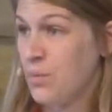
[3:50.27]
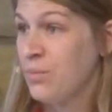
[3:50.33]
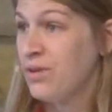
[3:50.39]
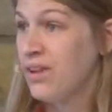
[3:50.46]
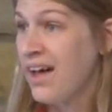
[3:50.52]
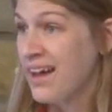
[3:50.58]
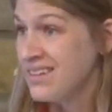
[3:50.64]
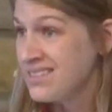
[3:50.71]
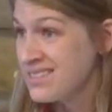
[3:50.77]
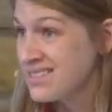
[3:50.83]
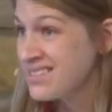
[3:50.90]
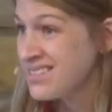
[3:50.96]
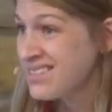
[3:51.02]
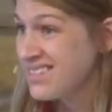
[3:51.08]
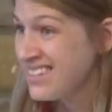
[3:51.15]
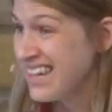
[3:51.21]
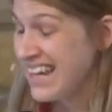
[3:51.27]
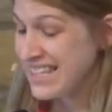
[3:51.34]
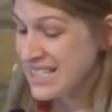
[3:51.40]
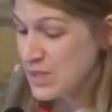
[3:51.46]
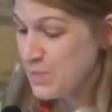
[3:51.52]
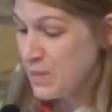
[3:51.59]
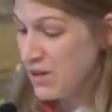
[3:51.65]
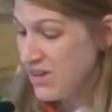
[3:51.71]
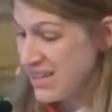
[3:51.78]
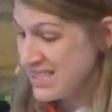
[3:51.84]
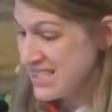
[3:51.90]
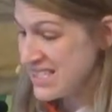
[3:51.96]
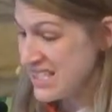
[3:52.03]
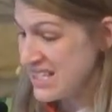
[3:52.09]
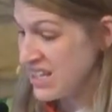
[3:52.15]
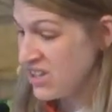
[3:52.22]
Plus,
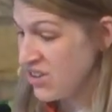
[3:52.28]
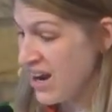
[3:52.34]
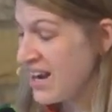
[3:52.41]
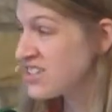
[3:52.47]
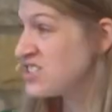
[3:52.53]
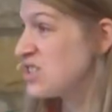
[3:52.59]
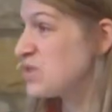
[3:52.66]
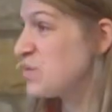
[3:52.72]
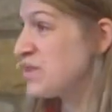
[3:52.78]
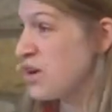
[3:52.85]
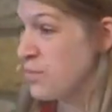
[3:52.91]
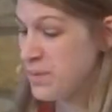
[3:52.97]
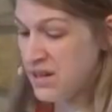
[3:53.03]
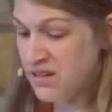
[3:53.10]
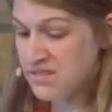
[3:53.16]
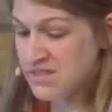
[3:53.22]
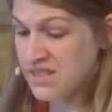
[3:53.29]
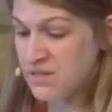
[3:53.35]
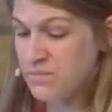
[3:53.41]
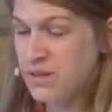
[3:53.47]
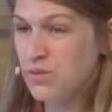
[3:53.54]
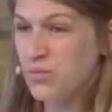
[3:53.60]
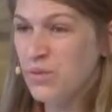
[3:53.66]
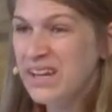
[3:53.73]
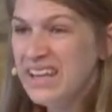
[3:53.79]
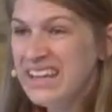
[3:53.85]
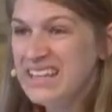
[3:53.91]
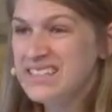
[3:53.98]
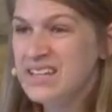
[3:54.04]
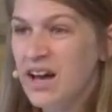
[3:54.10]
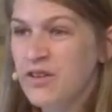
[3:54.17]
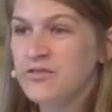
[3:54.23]
experiences and interactions with our peers can be
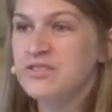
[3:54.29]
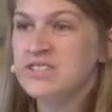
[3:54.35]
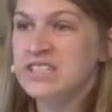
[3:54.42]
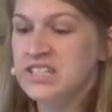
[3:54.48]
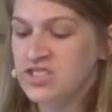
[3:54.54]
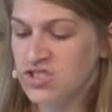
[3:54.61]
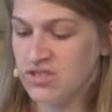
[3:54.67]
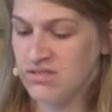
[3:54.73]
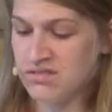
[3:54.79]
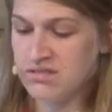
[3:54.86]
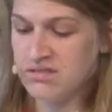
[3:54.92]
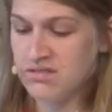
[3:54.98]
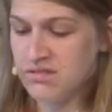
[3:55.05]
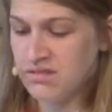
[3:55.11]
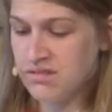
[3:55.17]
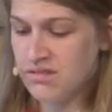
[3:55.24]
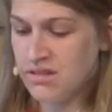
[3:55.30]
really tough teachers.